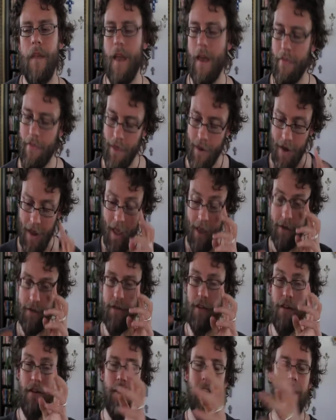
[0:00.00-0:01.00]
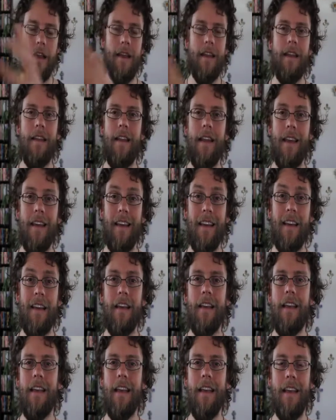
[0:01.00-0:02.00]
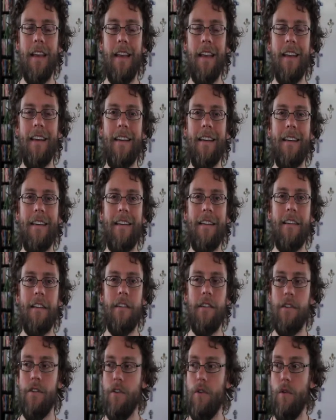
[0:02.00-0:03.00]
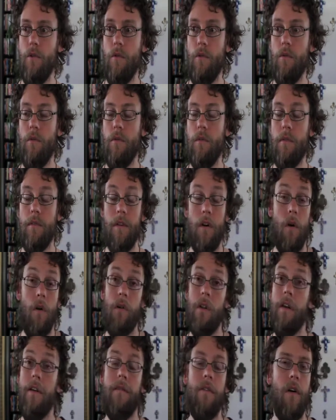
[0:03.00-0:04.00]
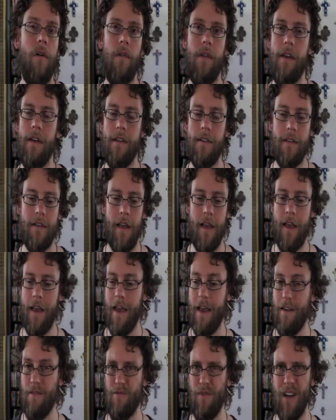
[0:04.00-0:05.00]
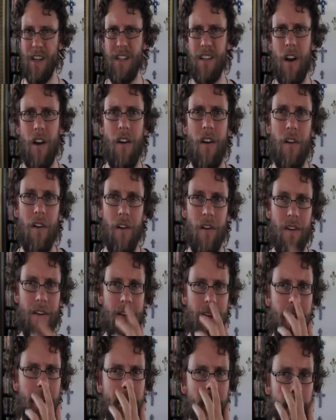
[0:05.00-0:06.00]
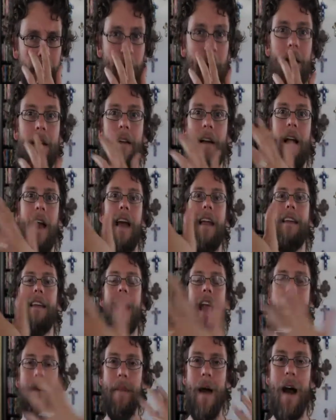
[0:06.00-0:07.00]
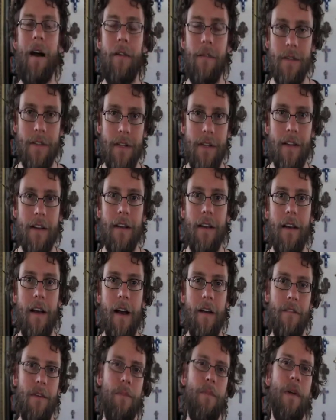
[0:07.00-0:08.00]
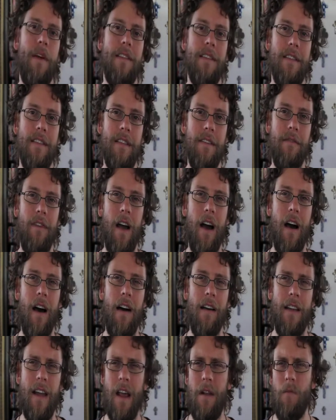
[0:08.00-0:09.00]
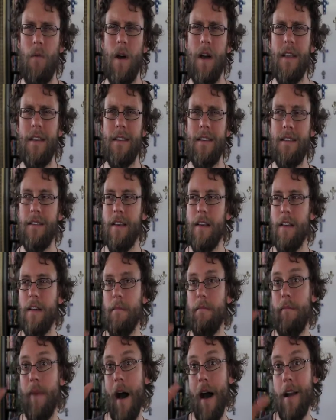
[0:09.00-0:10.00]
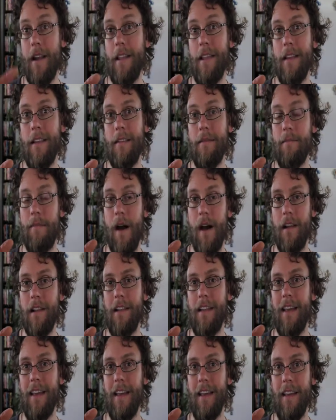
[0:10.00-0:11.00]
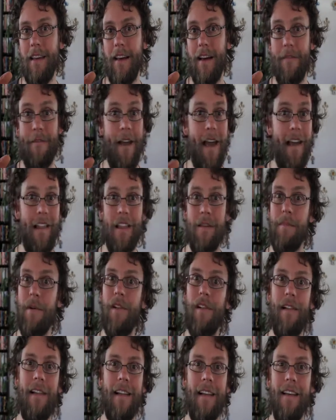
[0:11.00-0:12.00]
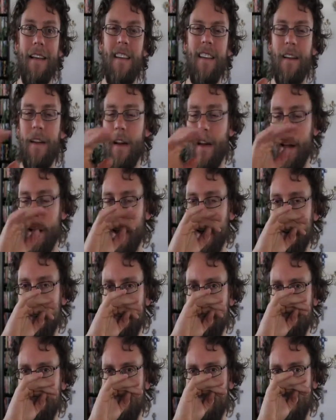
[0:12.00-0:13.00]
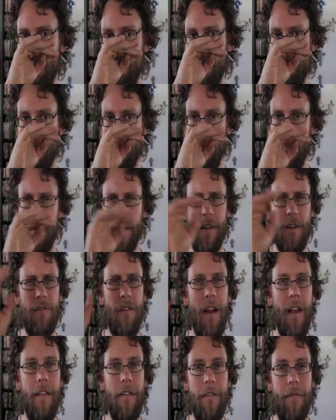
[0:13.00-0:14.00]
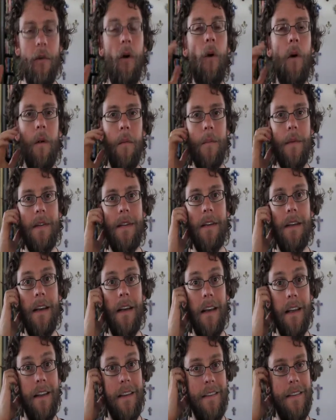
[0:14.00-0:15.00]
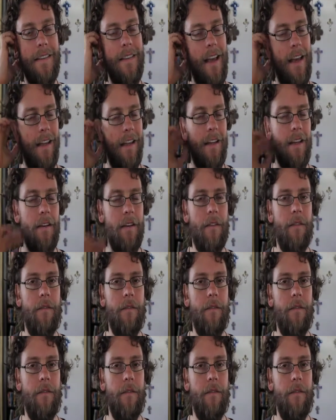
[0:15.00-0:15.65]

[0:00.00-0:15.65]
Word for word: and then entered in he to the Holy of Holies and returned and came out of the presence of God and was bodily available, but transformed, it is said,